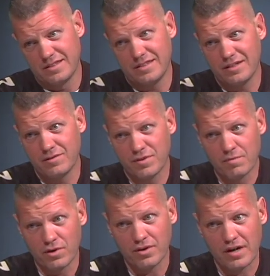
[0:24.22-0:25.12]
You know,
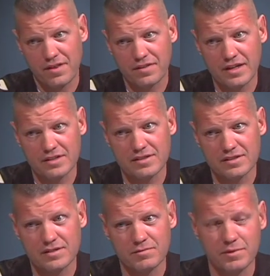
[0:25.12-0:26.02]
with more
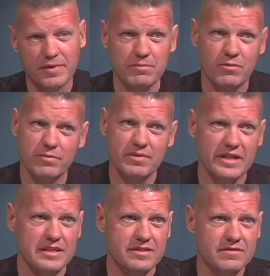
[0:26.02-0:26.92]
athleticism, you make more
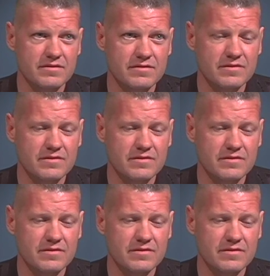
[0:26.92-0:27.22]
plays.